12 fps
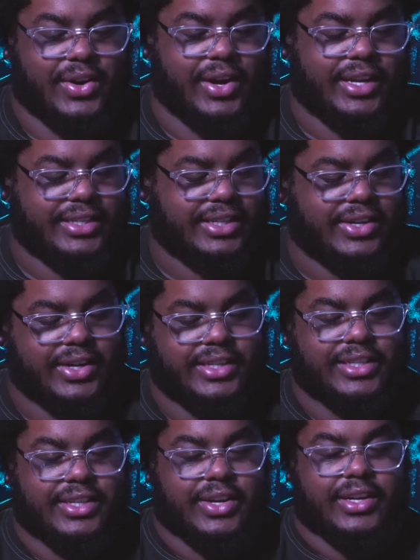Crazy,
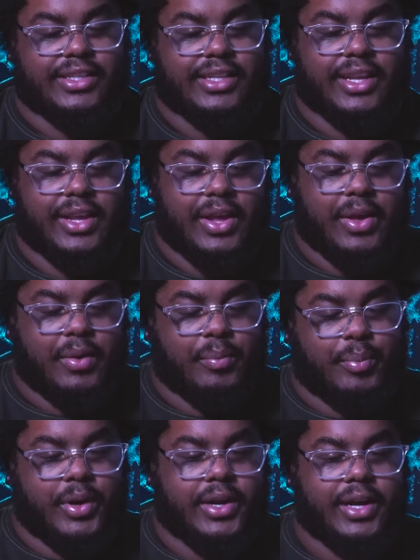crazy,
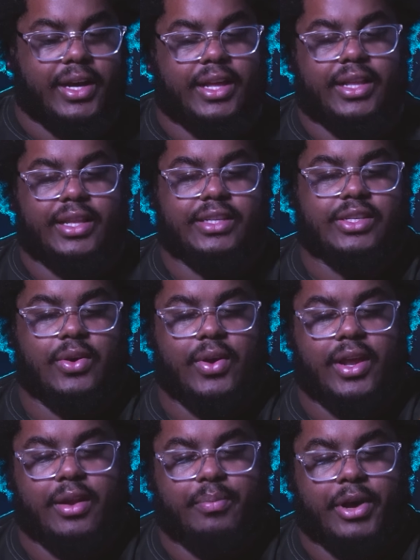crazy. But uh, let's go
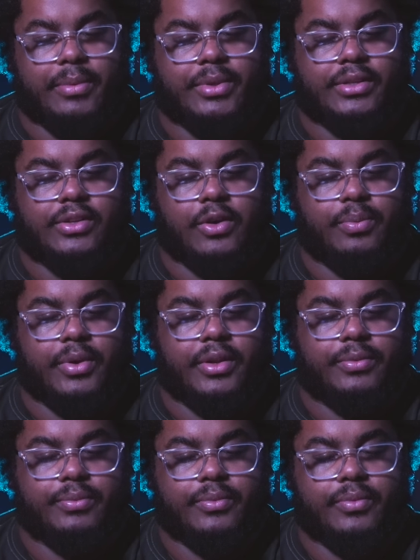ahead and pop this open.